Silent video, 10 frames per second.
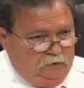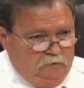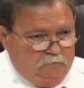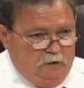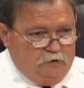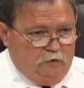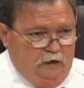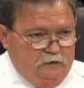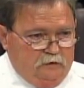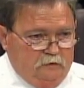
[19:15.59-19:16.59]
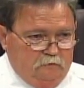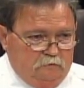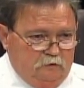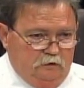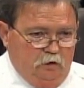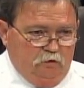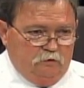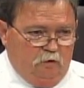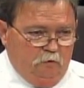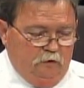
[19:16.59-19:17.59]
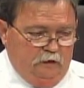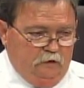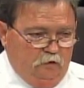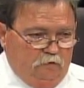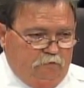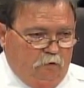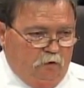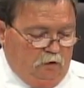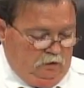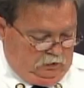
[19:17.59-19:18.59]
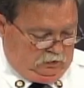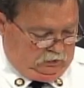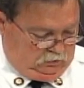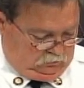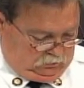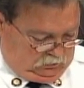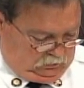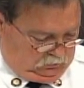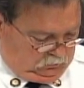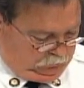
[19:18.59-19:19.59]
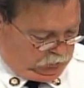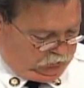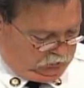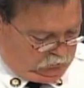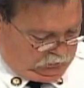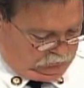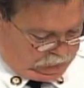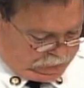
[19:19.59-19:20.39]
been trained to notice what we need to look for in approaching weather.